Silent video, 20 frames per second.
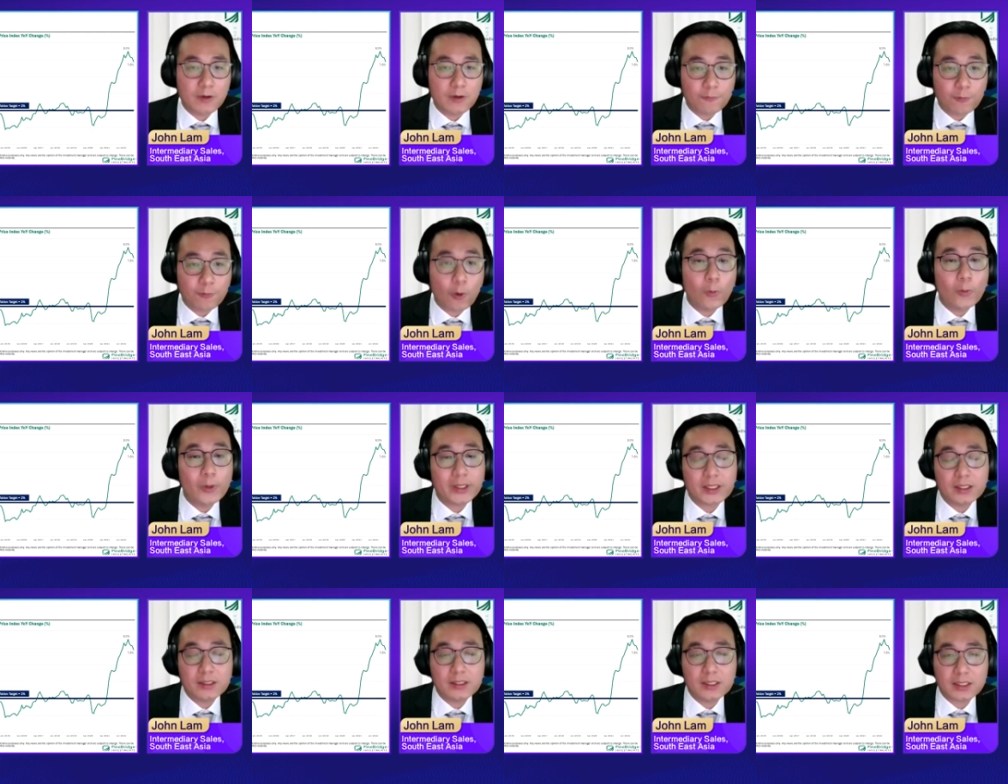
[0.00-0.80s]
forward
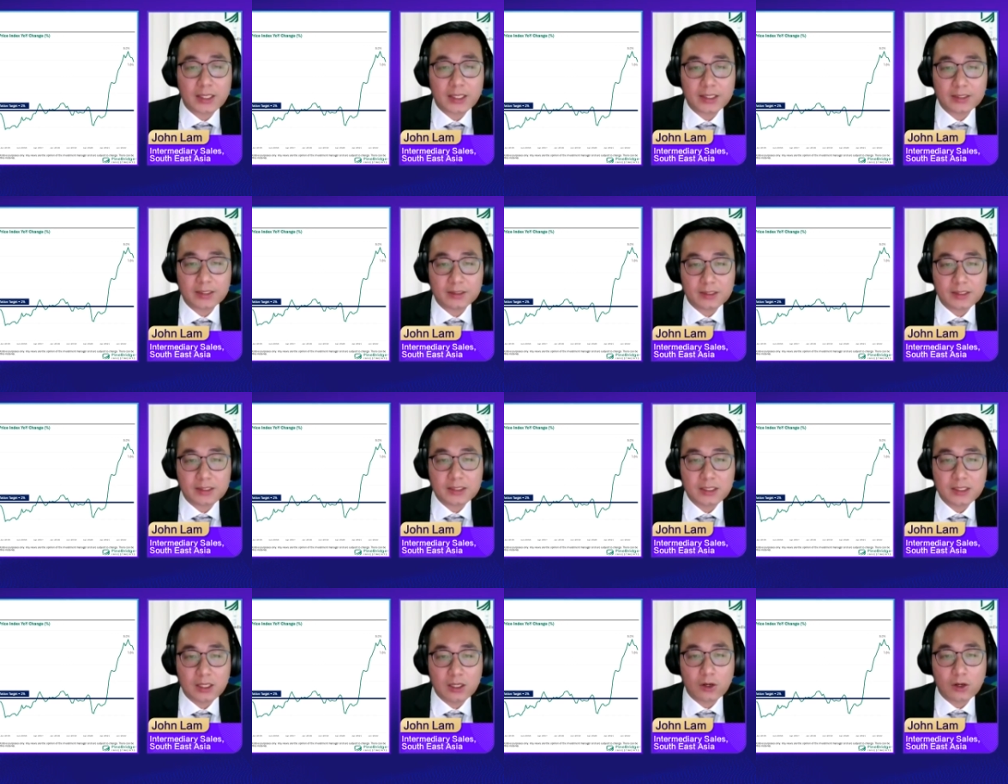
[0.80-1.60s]
indicators
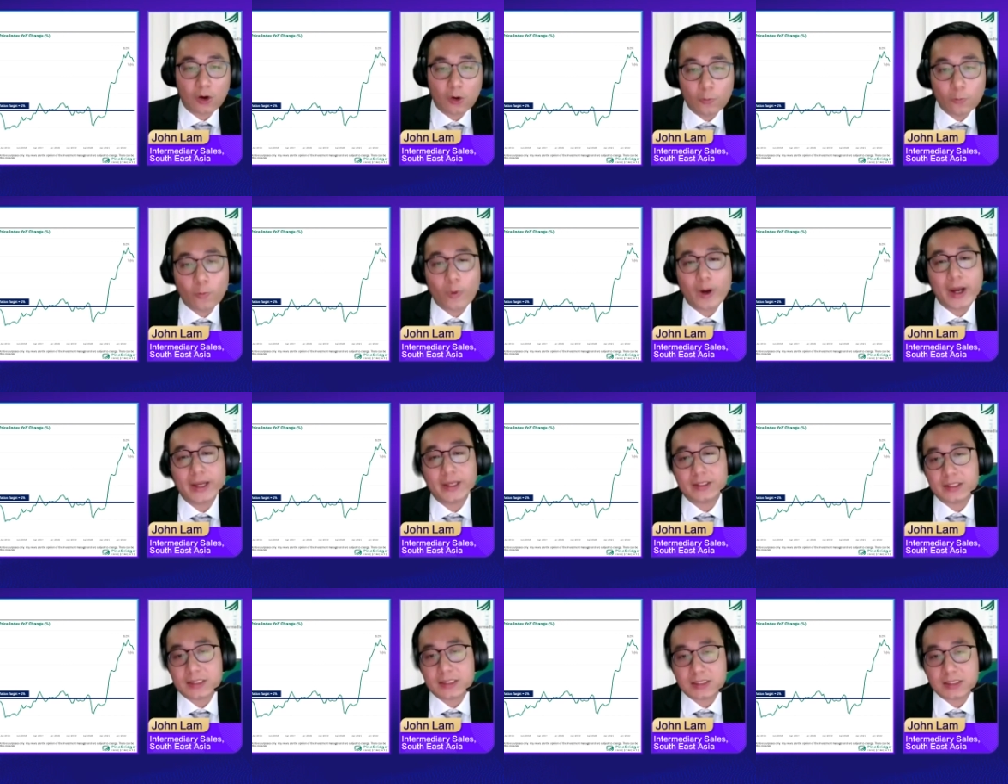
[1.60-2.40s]
on why
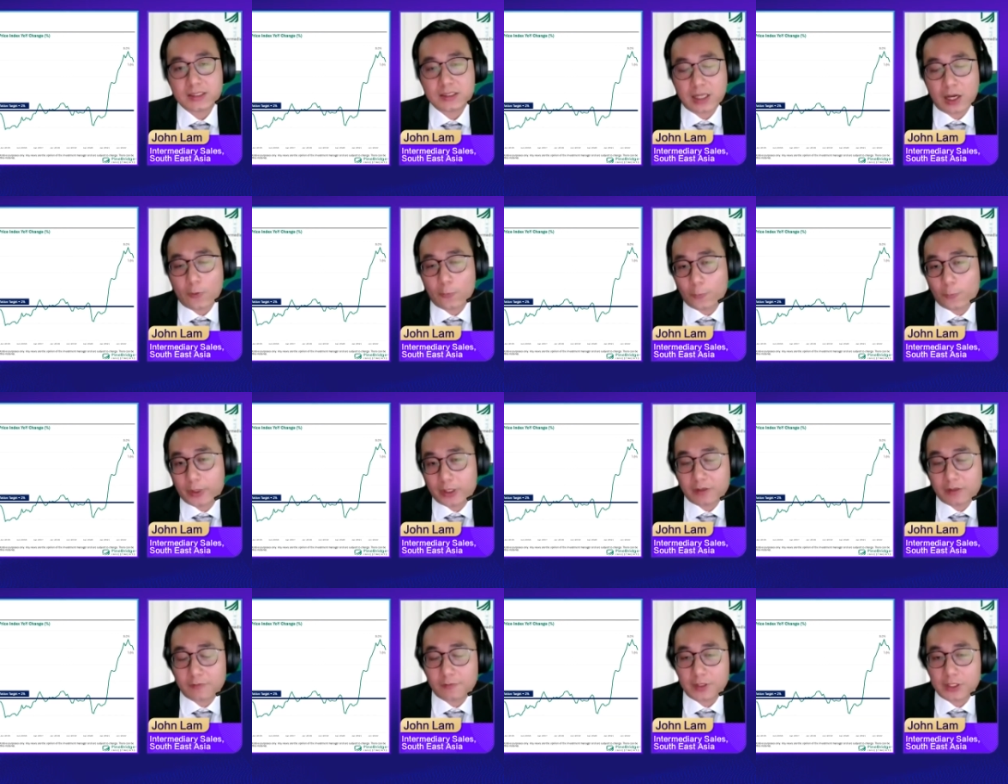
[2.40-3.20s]
this downward
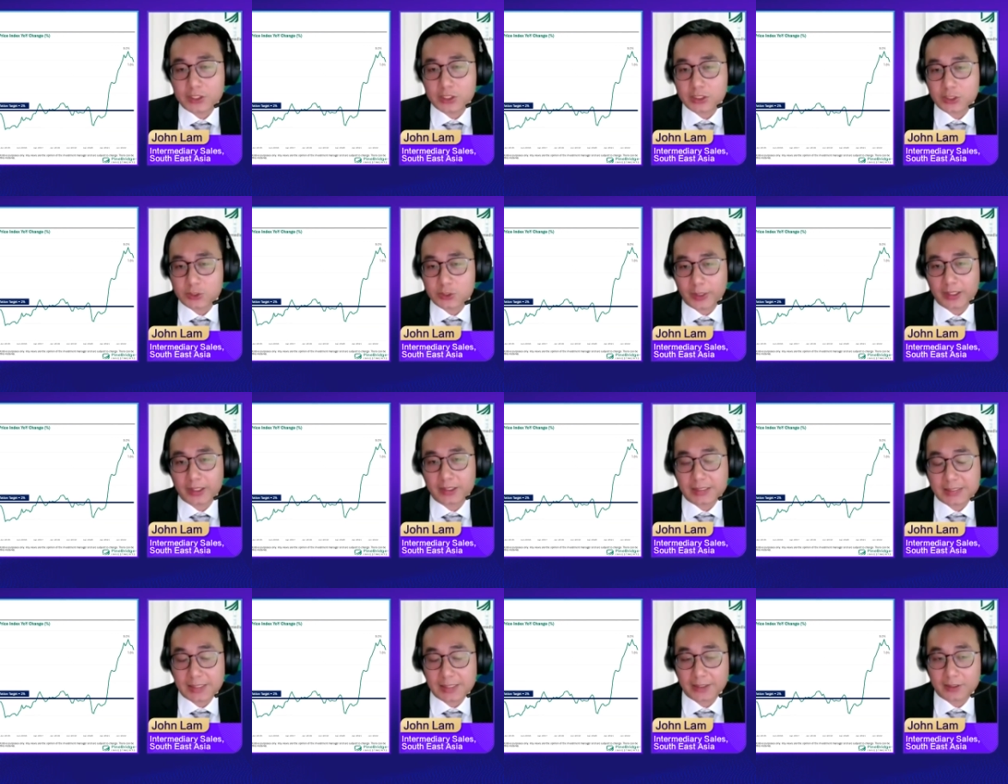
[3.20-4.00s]
inflation trend
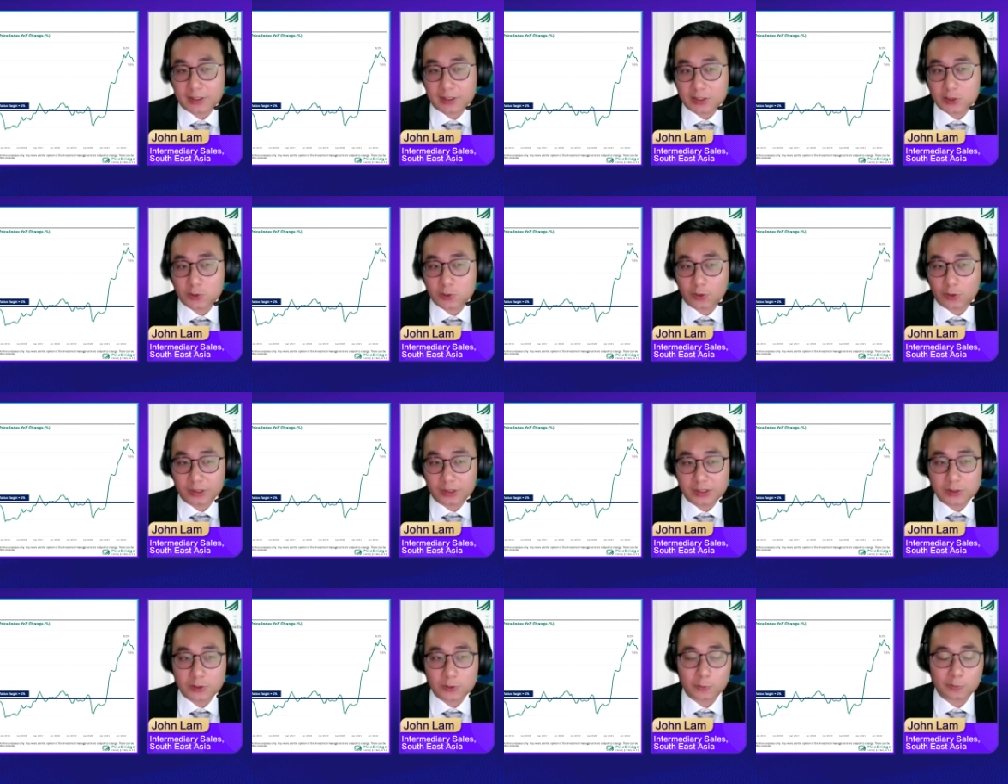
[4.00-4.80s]
is likely to
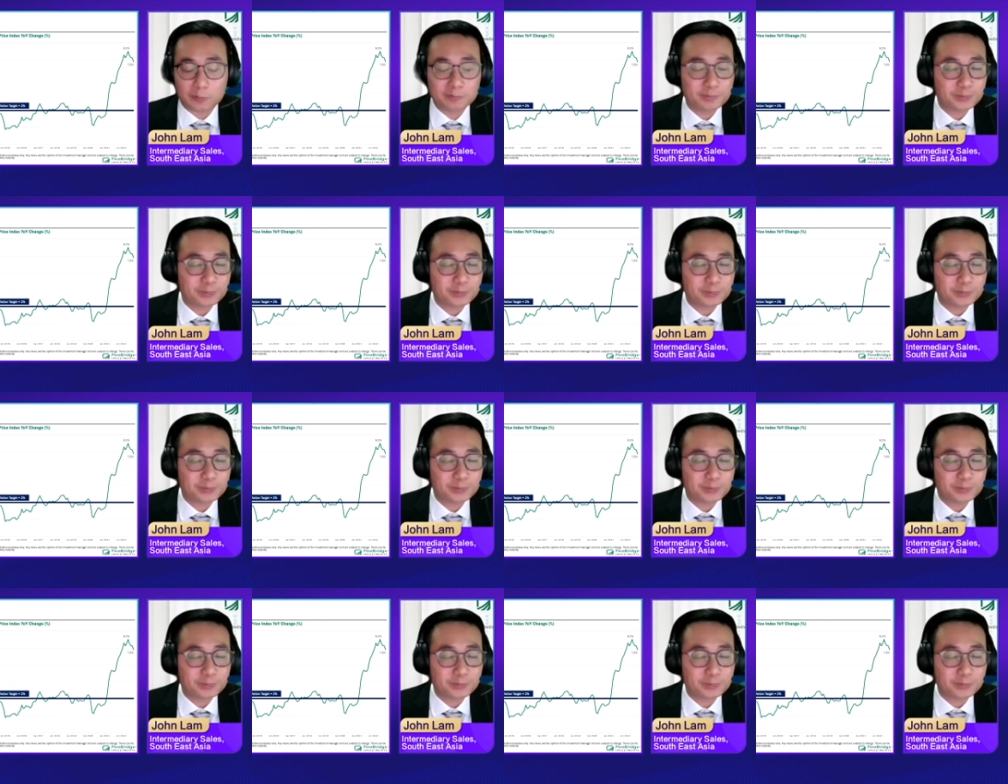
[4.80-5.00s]
continue.